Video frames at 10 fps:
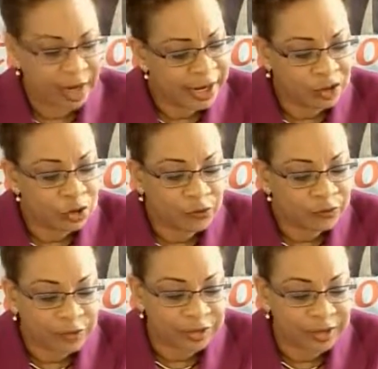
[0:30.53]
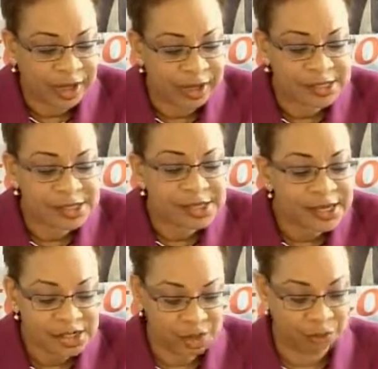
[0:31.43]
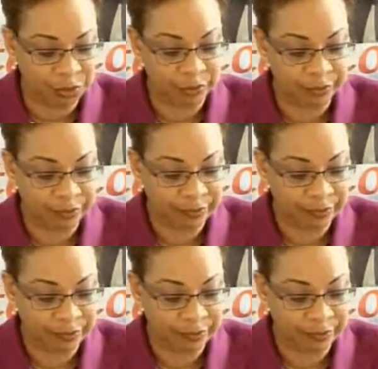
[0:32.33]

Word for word: And I go further and I say to you